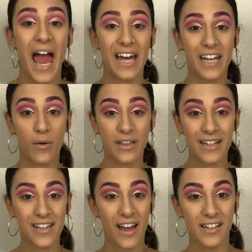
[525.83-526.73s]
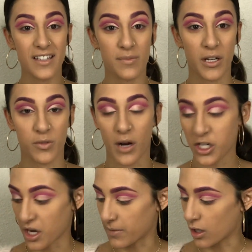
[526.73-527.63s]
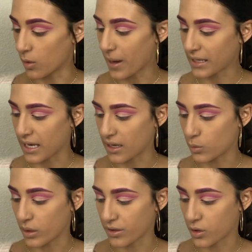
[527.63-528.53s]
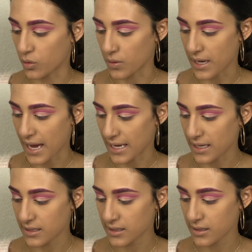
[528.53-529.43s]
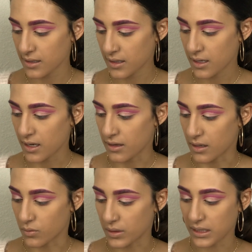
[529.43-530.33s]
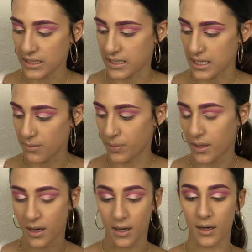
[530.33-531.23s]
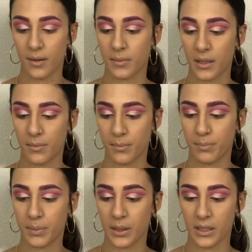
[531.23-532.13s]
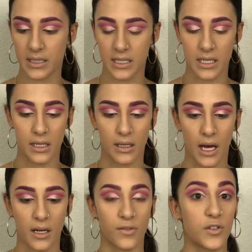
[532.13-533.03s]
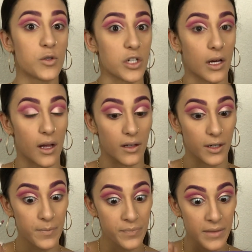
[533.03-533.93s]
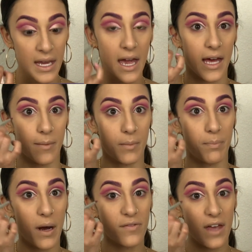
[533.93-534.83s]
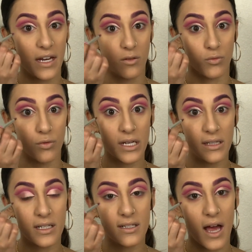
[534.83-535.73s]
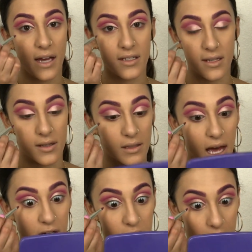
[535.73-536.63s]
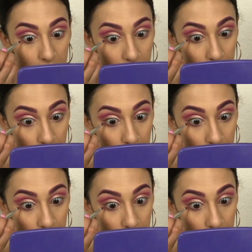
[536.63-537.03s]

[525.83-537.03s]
And now with that tiny smudge brush, I'm going to go back in with Create, that really deep burgundy kind of fuchsia color, and I'm going to buff that in really tight to the lash line.